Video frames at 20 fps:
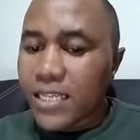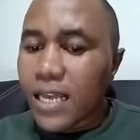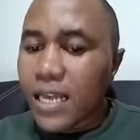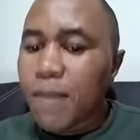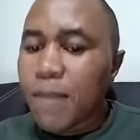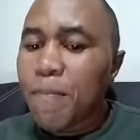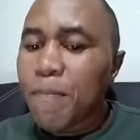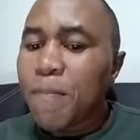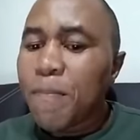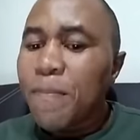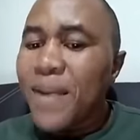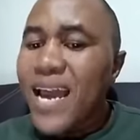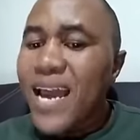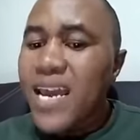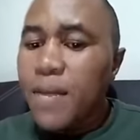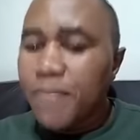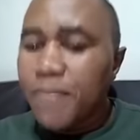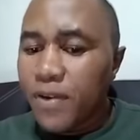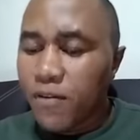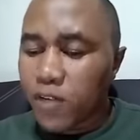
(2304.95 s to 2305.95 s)
They play
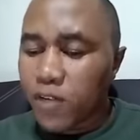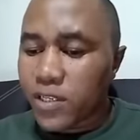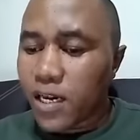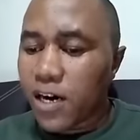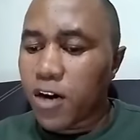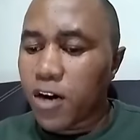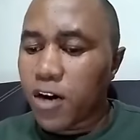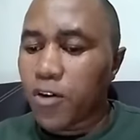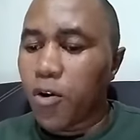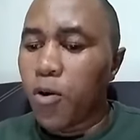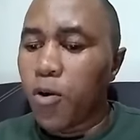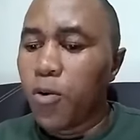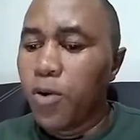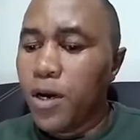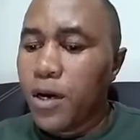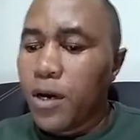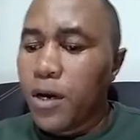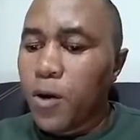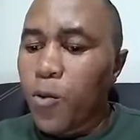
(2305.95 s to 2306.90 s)
a pivotal role